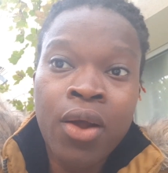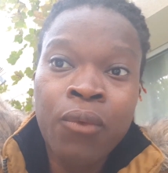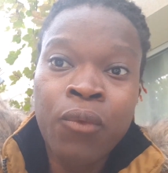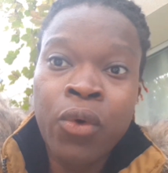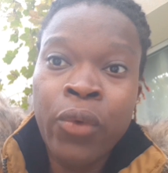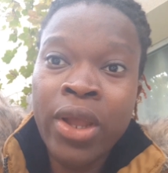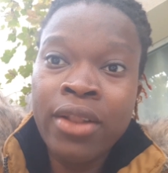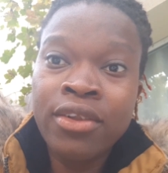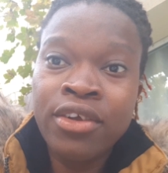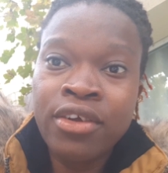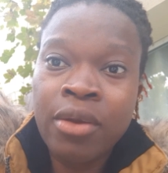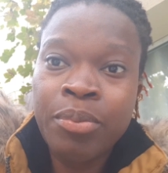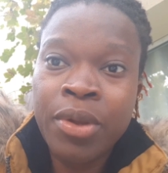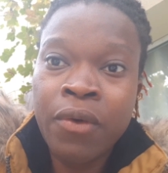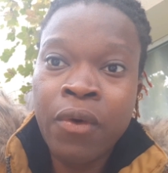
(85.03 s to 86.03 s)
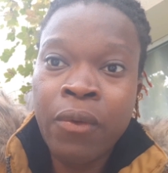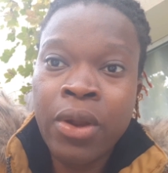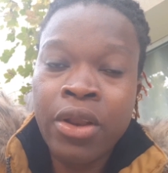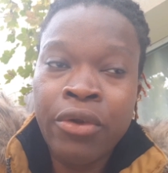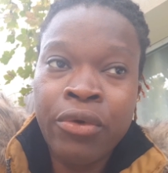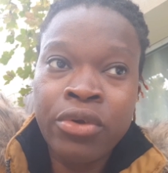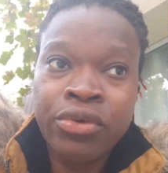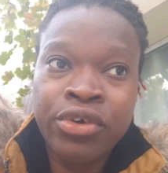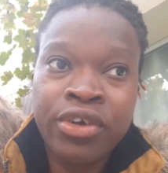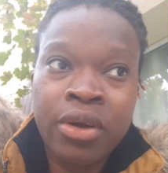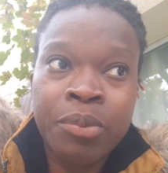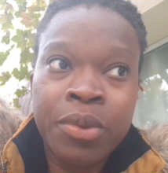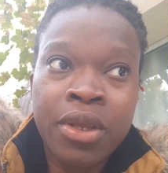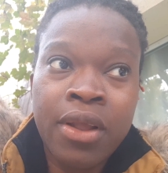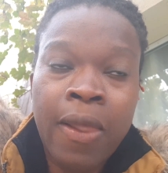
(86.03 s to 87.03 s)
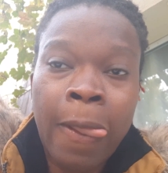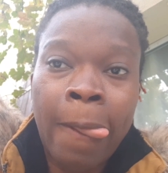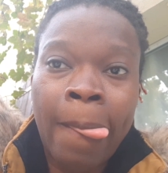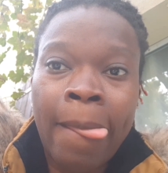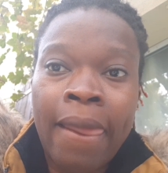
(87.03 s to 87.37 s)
We went shopping, we went grocery shopping,